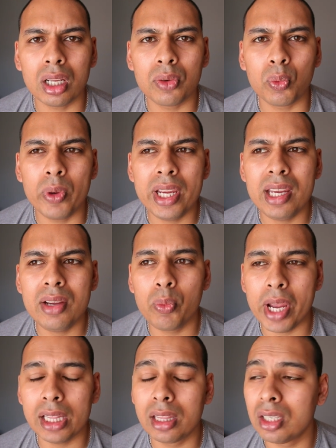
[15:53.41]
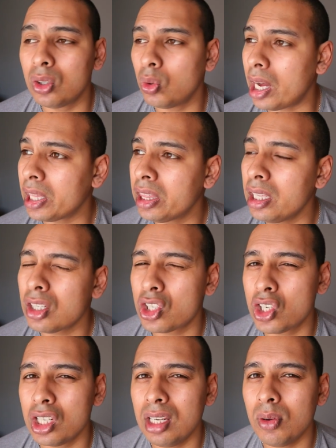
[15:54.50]
We went through, I think
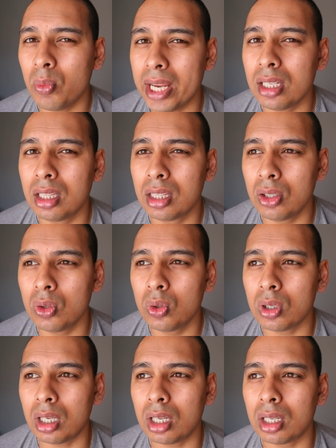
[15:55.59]
she went through